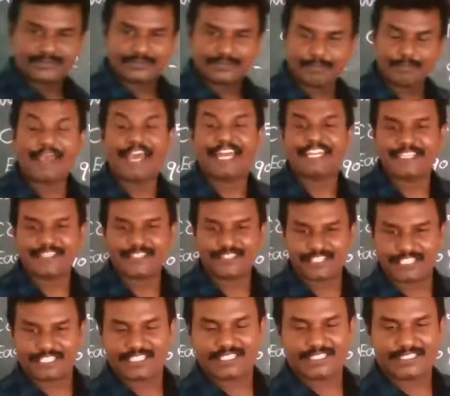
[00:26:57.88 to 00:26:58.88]
Banyan
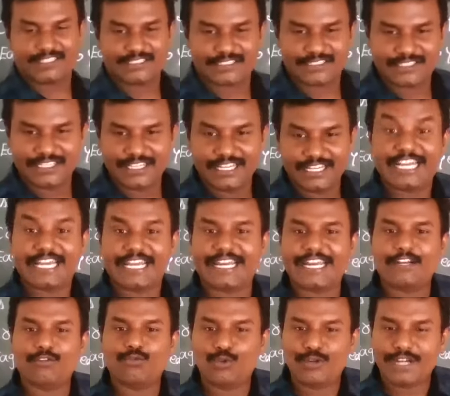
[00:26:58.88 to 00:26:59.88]
tree,
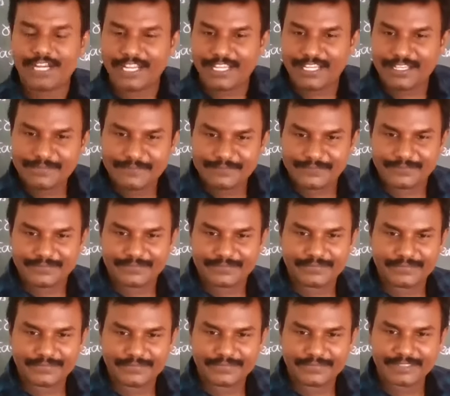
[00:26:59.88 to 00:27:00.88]
redwood tree,
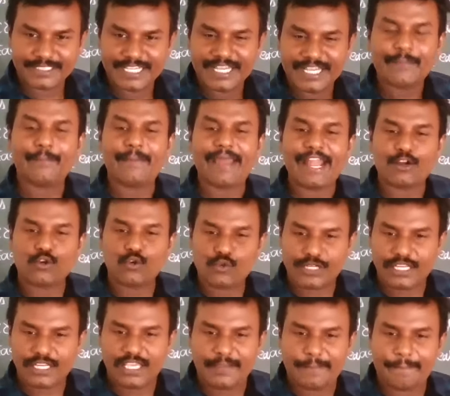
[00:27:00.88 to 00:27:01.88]
mango
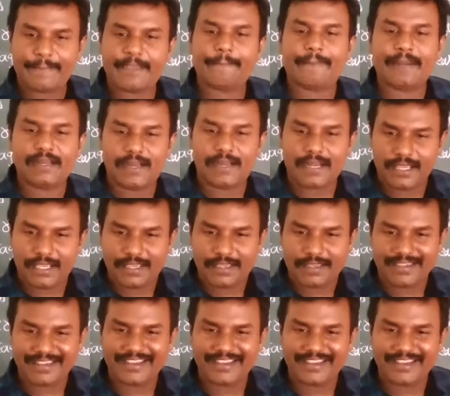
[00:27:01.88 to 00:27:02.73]
tree, people tree,